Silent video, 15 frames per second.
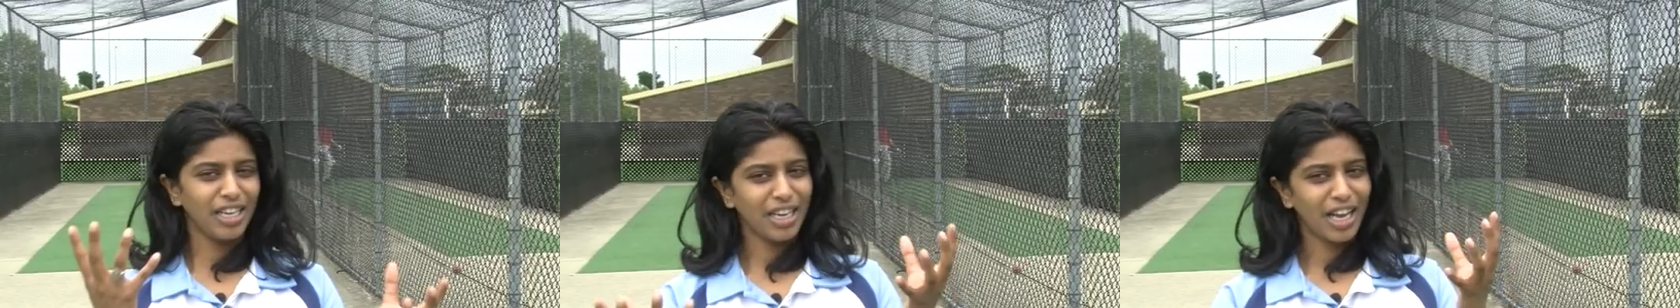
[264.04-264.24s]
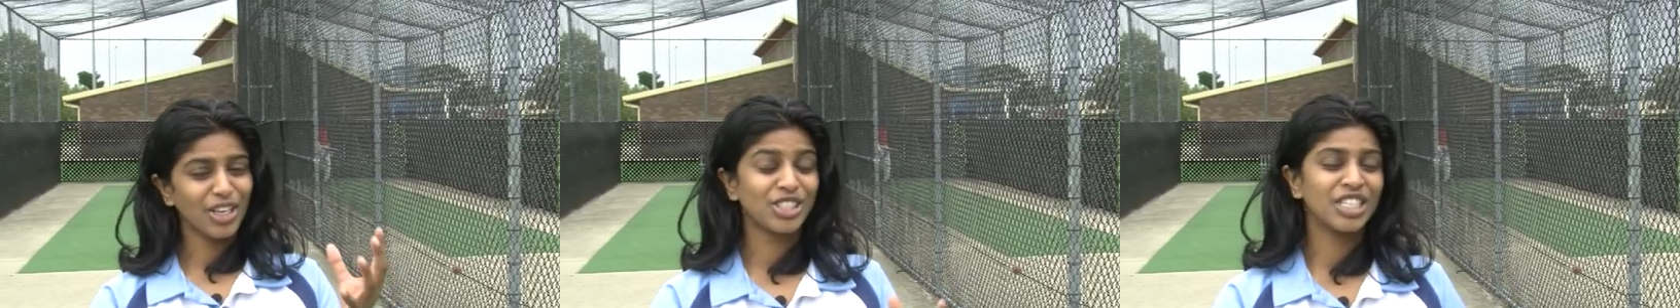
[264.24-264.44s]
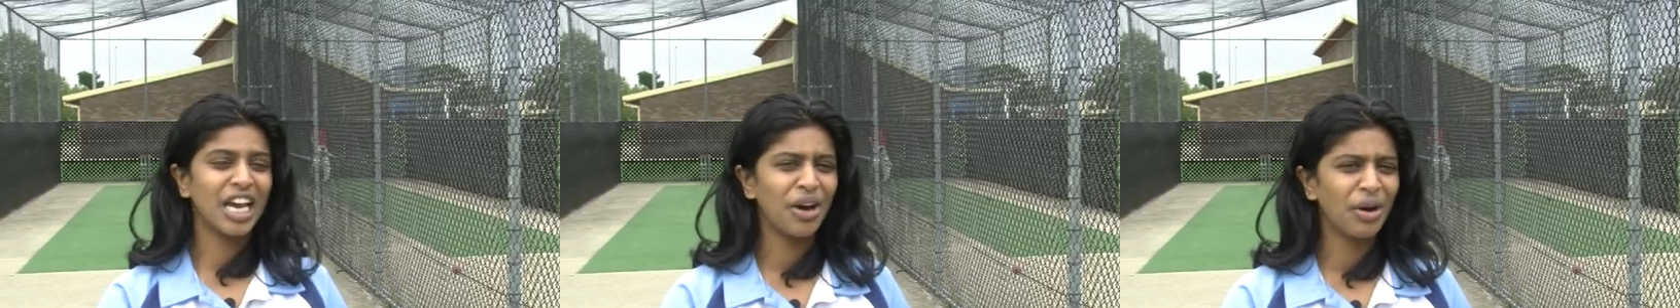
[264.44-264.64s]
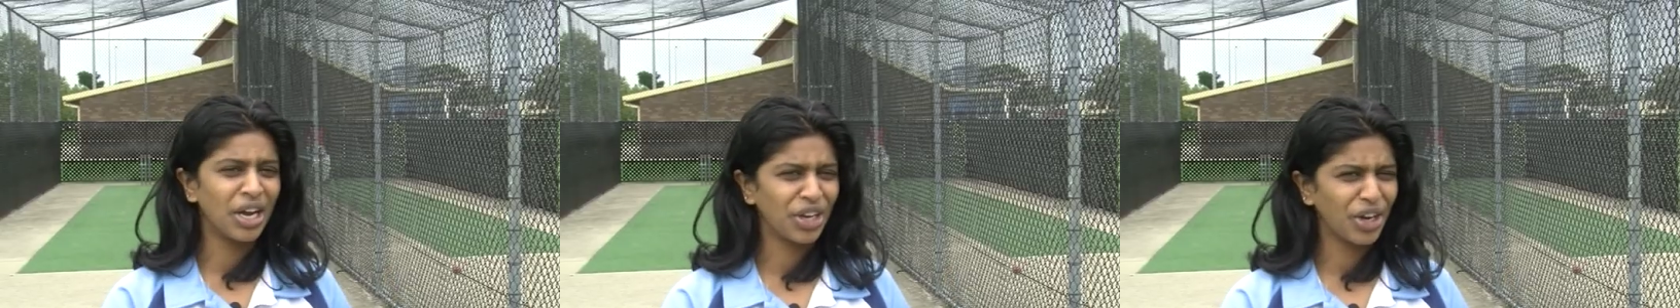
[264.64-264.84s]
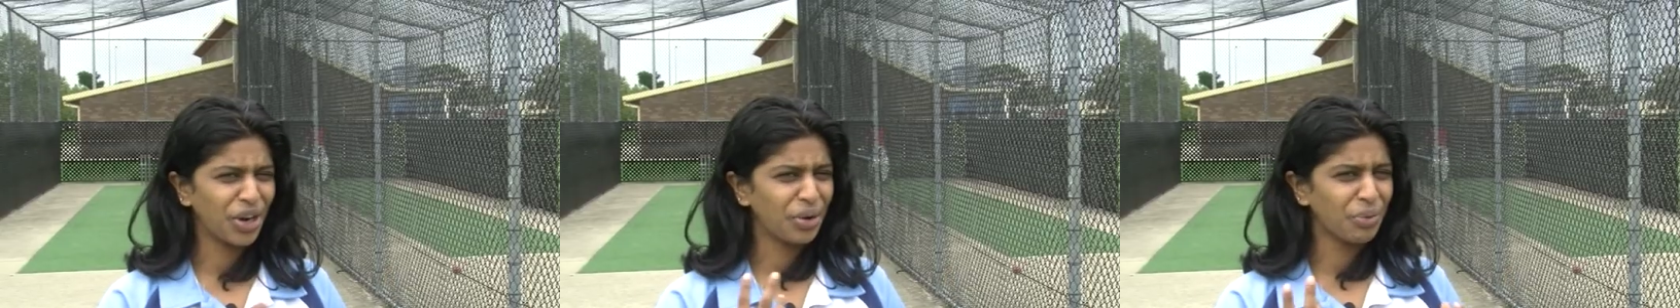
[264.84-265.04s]
I'll see how I
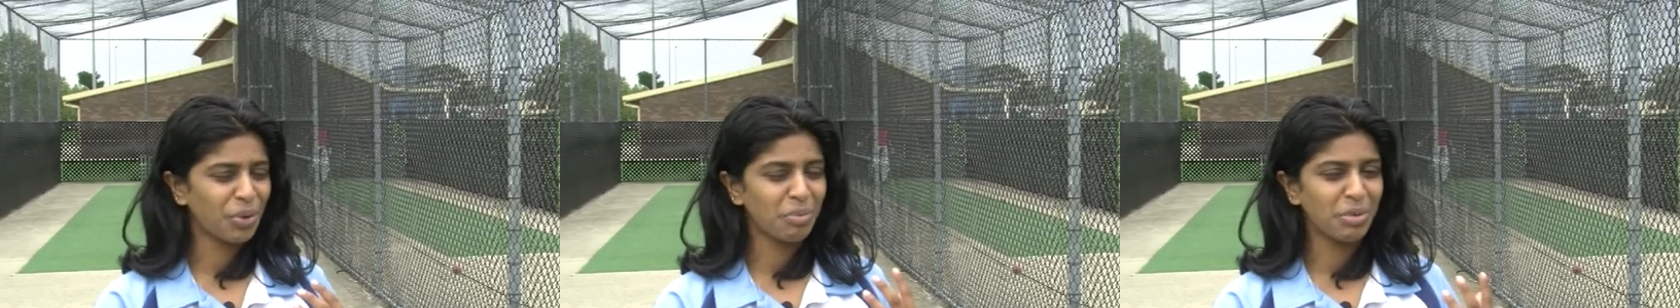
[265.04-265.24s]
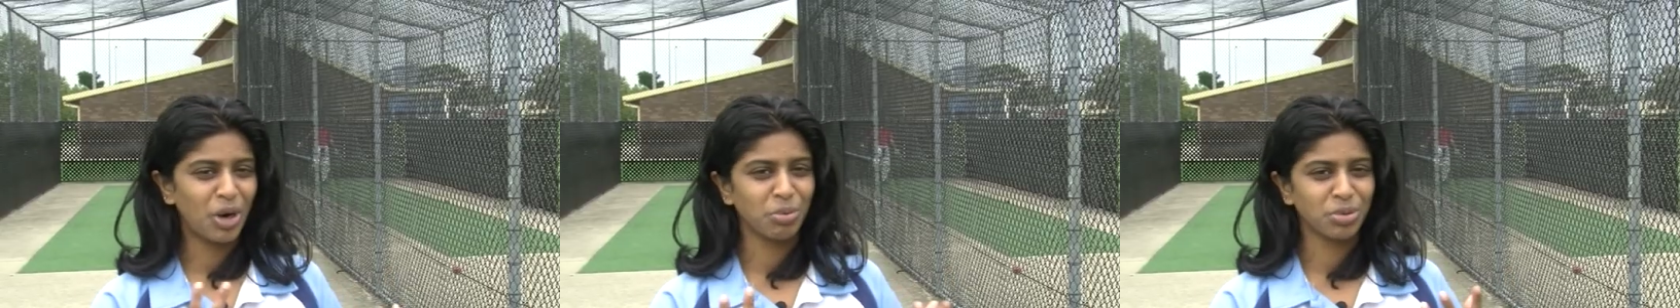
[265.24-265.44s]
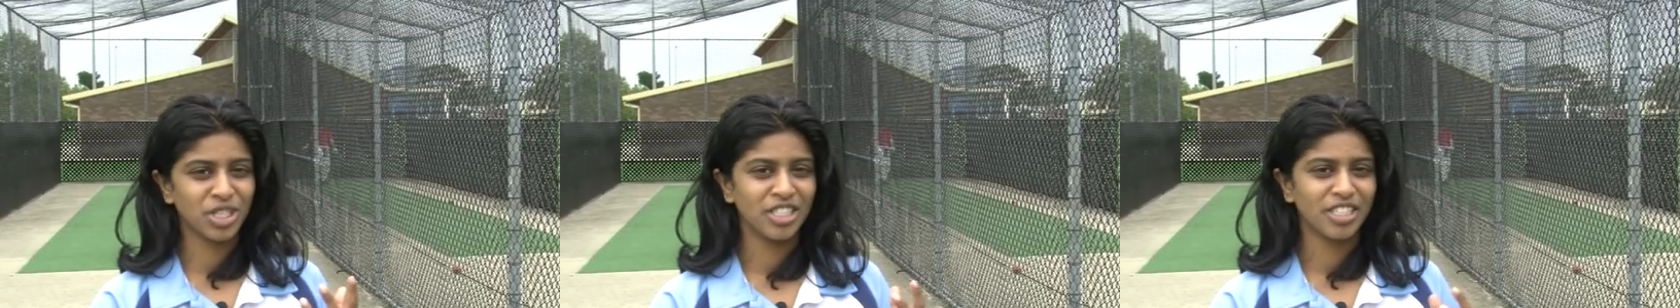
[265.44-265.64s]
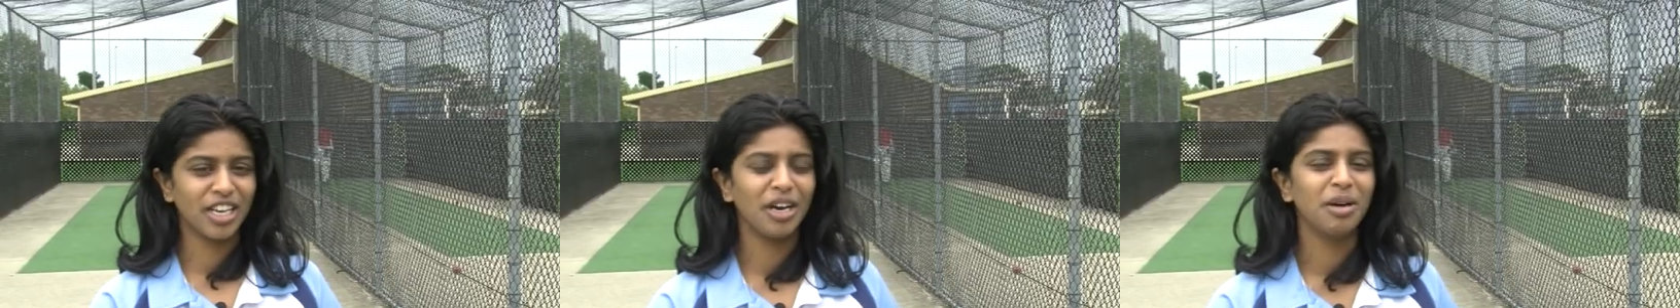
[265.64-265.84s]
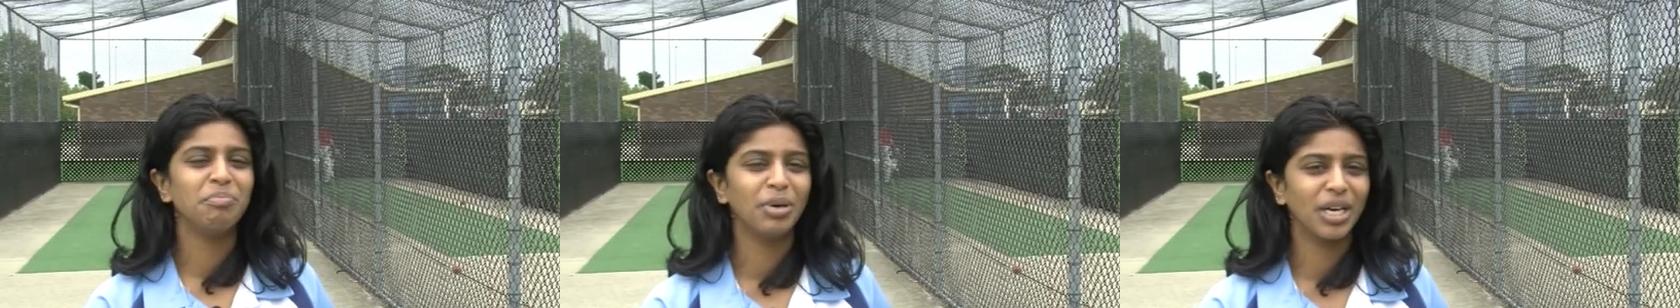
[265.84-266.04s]
go, what my options
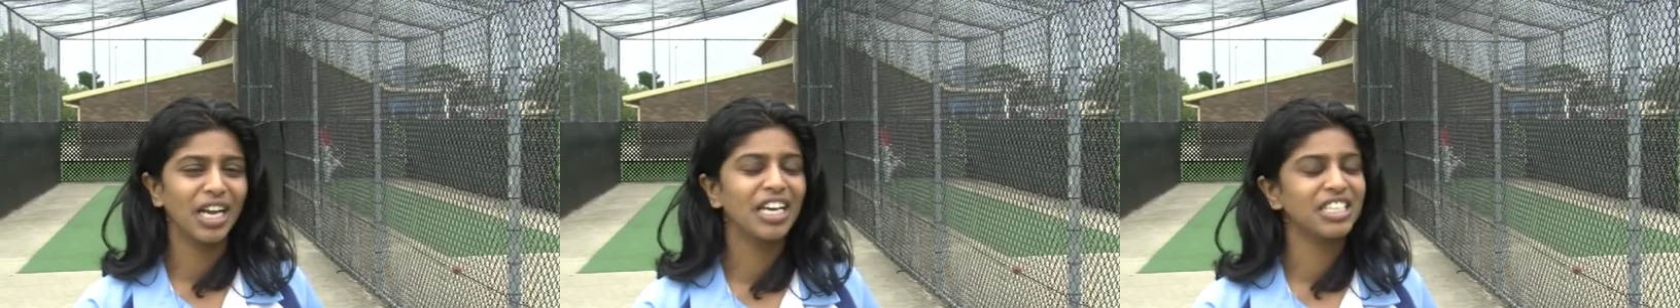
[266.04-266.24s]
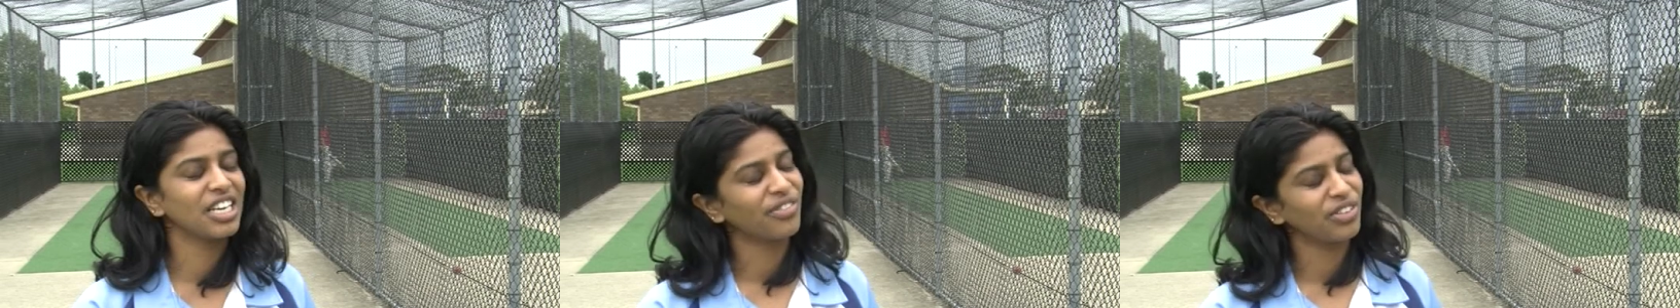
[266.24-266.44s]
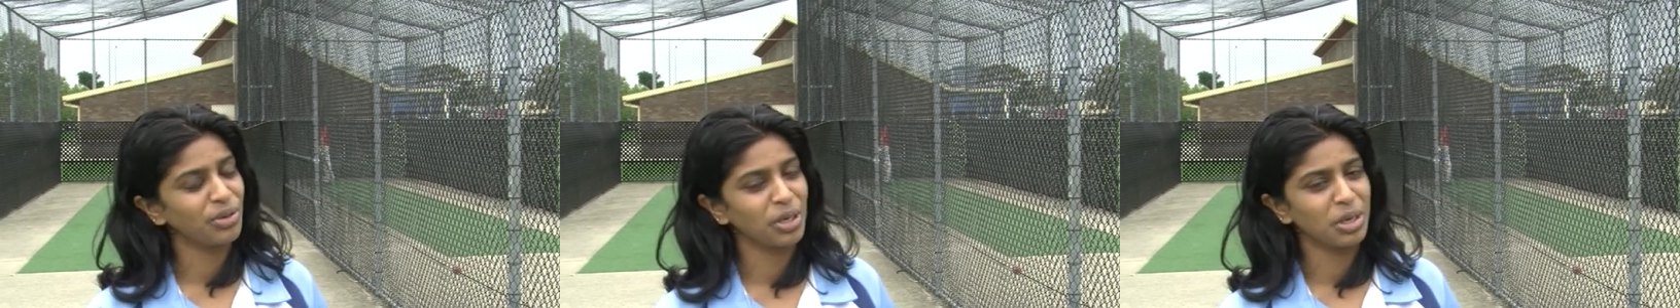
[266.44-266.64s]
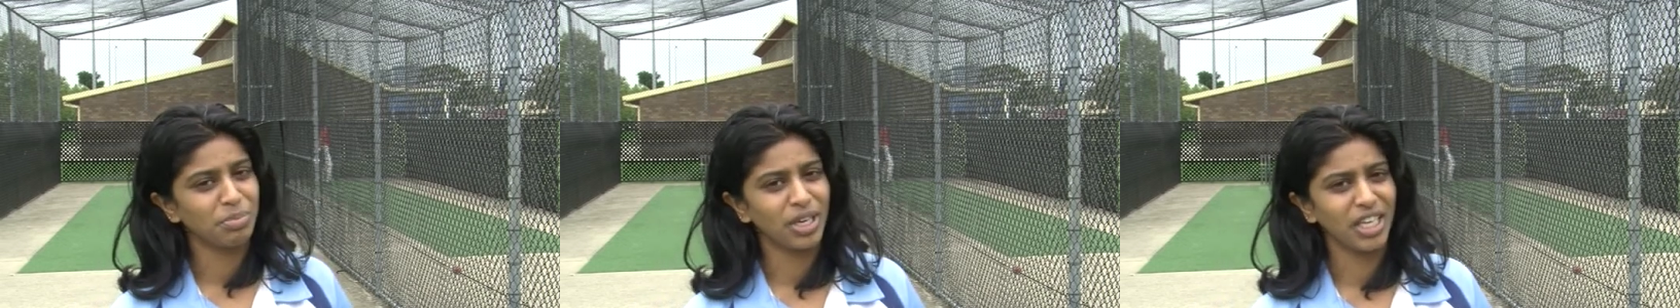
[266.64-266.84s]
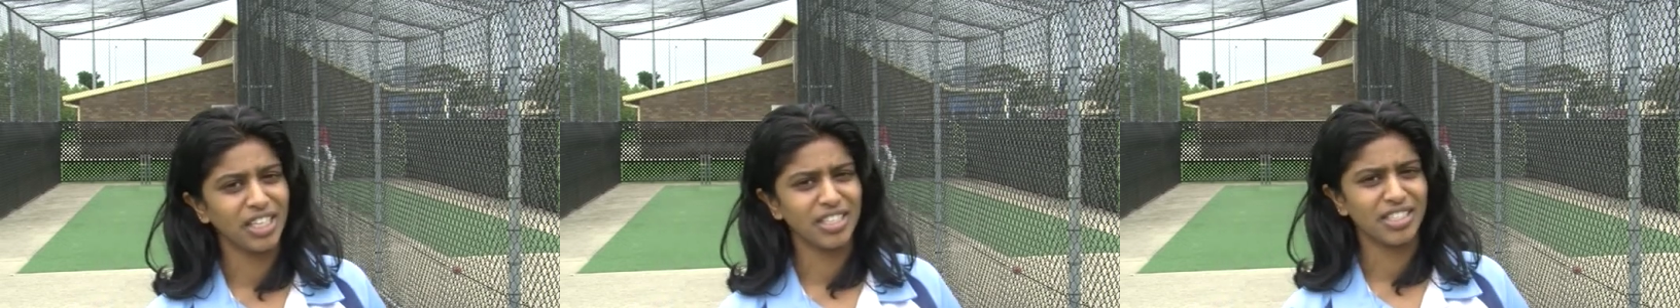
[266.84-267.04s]
are, but I definitely want to
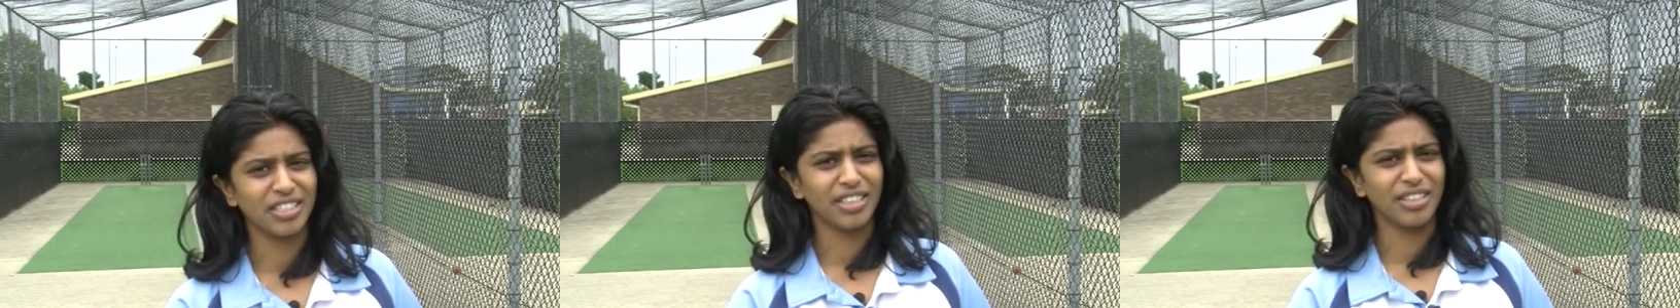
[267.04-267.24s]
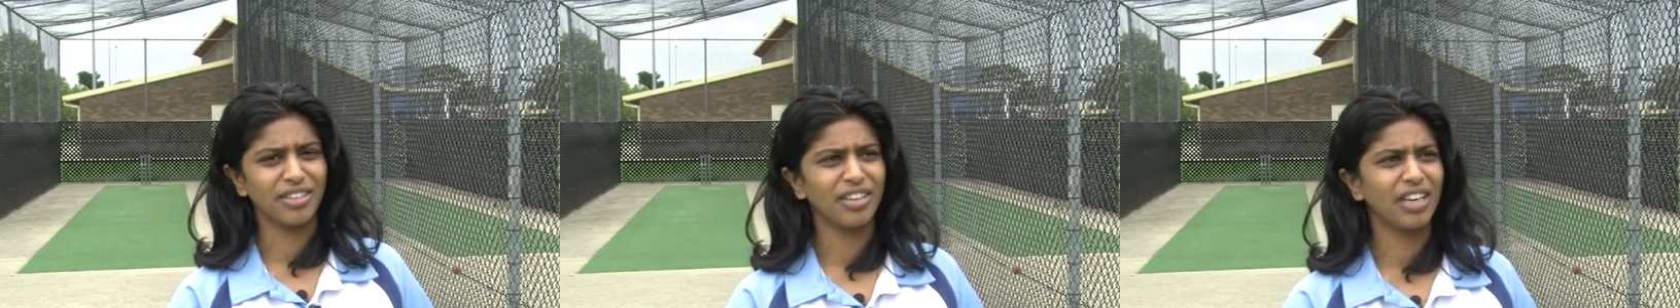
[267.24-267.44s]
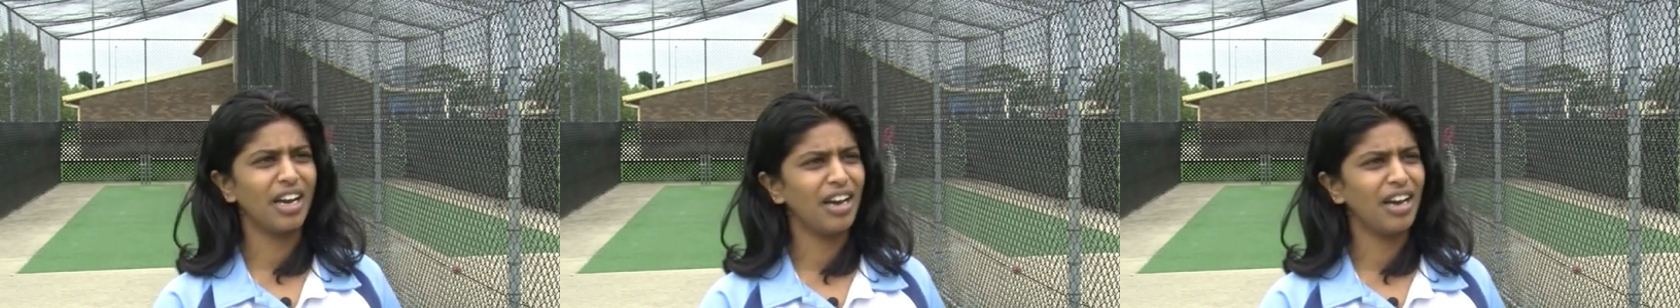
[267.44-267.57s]
play this year.